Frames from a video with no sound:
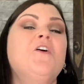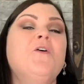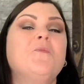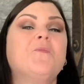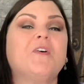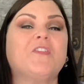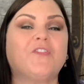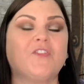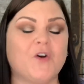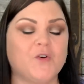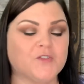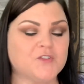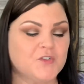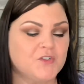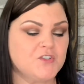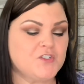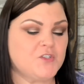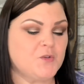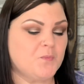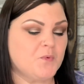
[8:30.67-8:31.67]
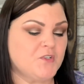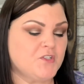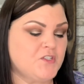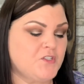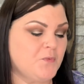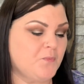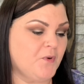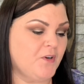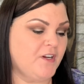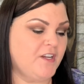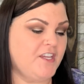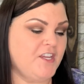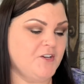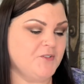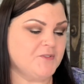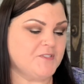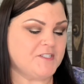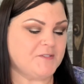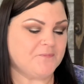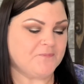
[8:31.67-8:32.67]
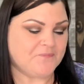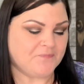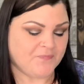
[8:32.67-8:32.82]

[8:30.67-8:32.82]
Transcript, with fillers: but those are super, super cute.